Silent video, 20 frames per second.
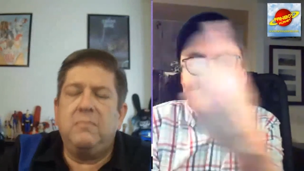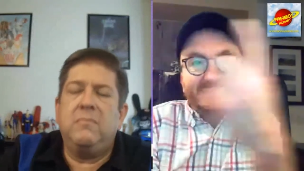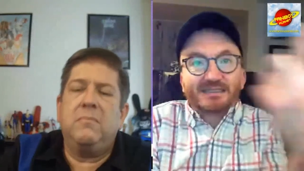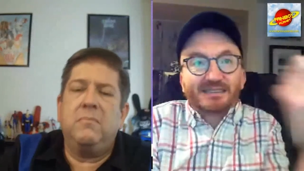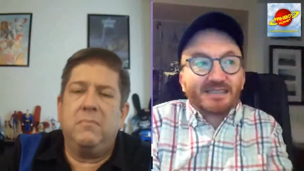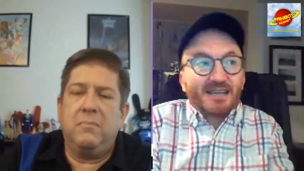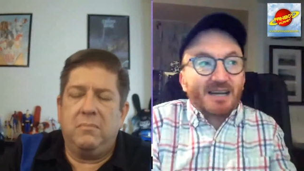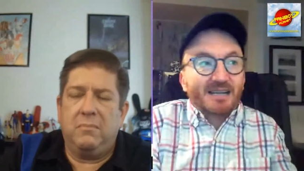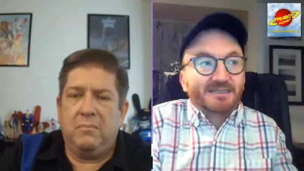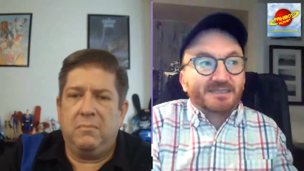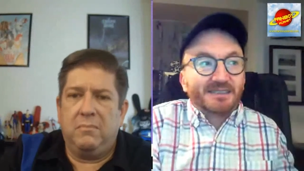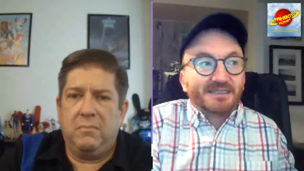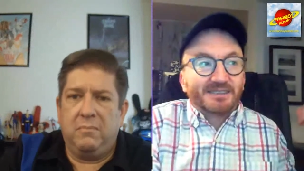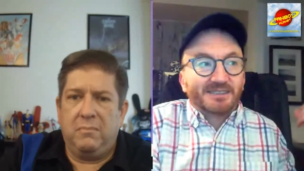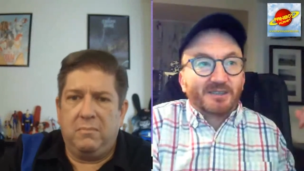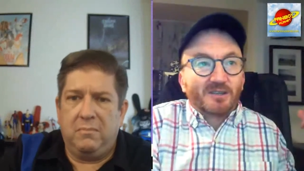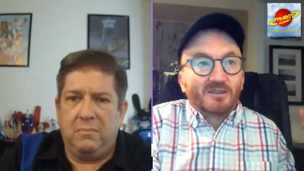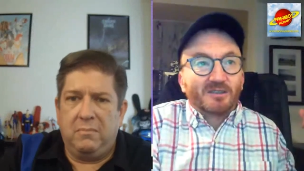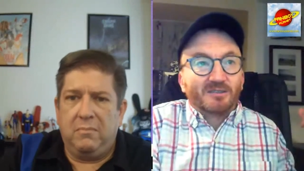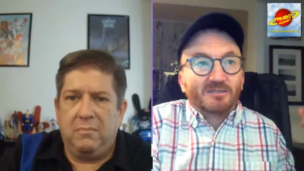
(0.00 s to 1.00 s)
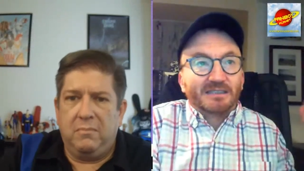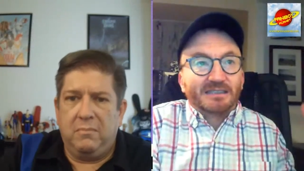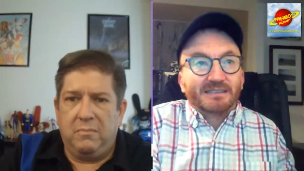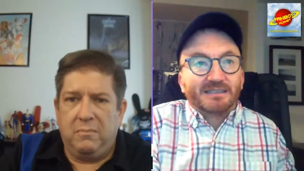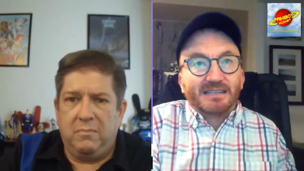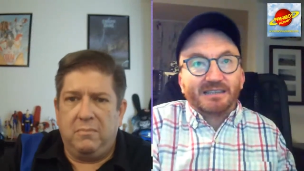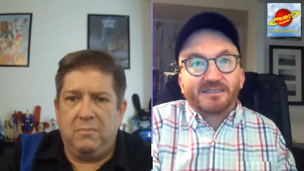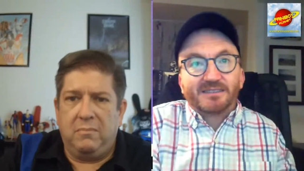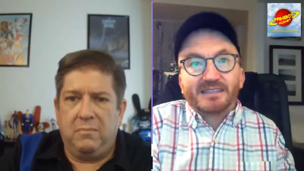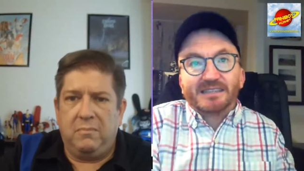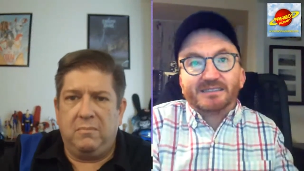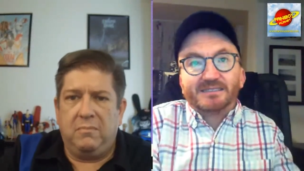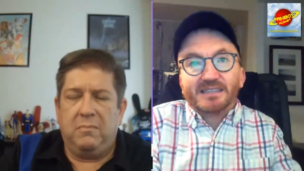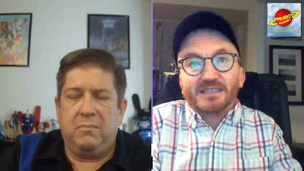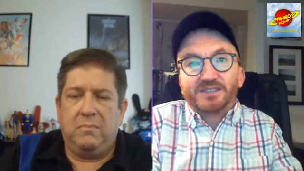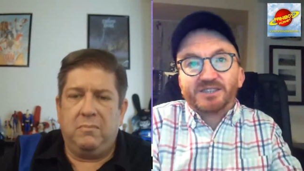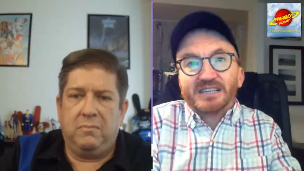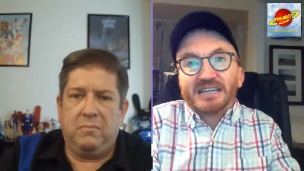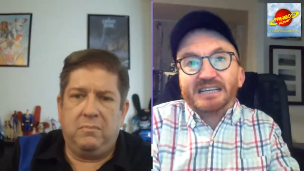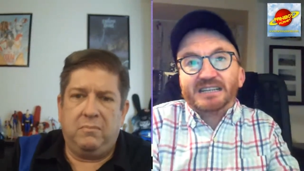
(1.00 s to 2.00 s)
Speaker 1: seeing signs externally
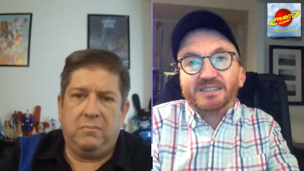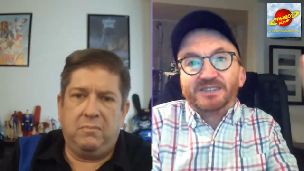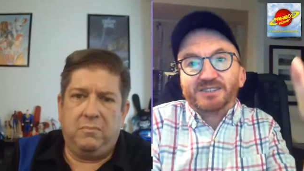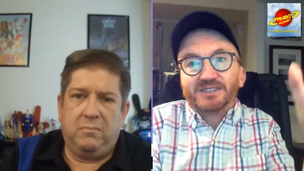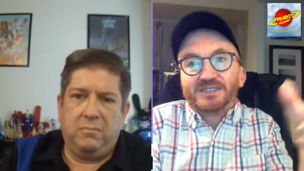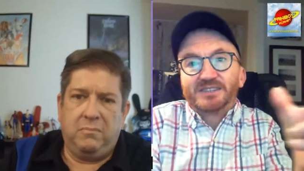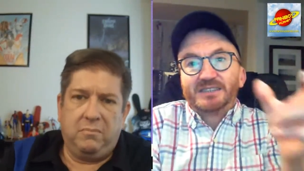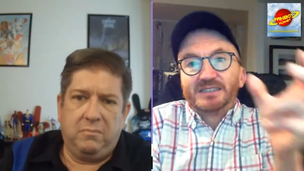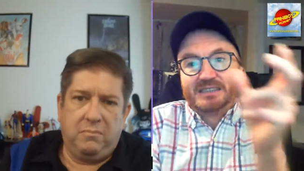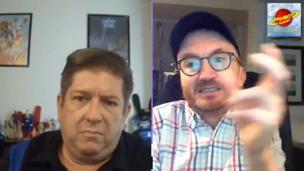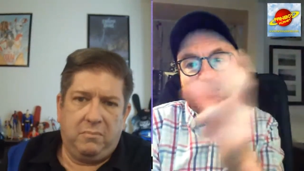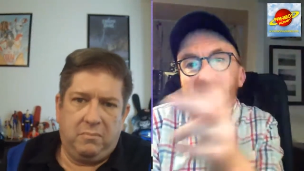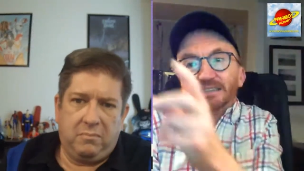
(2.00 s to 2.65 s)
that change